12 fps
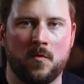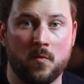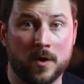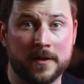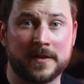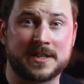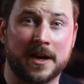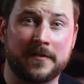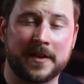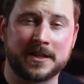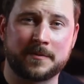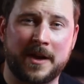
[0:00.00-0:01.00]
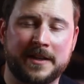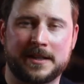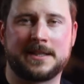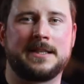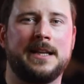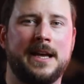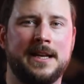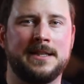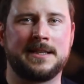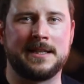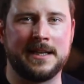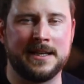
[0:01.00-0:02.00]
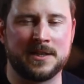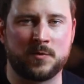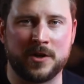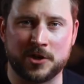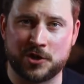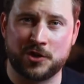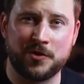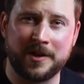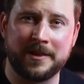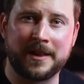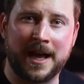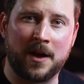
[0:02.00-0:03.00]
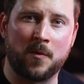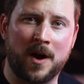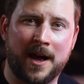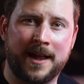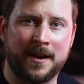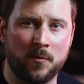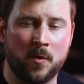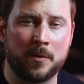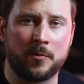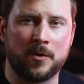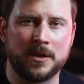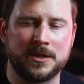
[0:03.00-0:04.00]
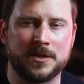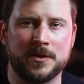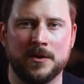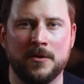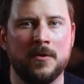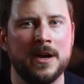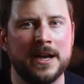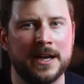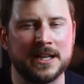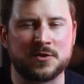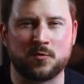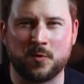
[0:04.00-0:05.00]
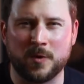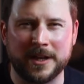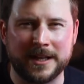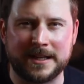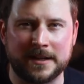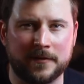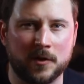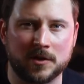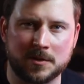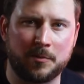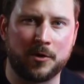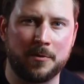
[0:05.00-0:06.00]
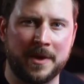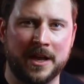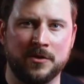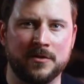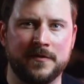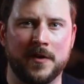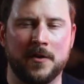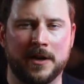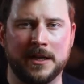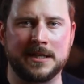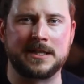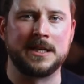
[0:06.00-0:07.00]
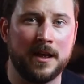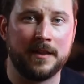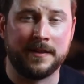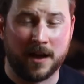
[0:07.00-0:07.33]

One of the tough things about this lens is when you're shooting that wide at 1.2, it's really difficult to pull manual focus. The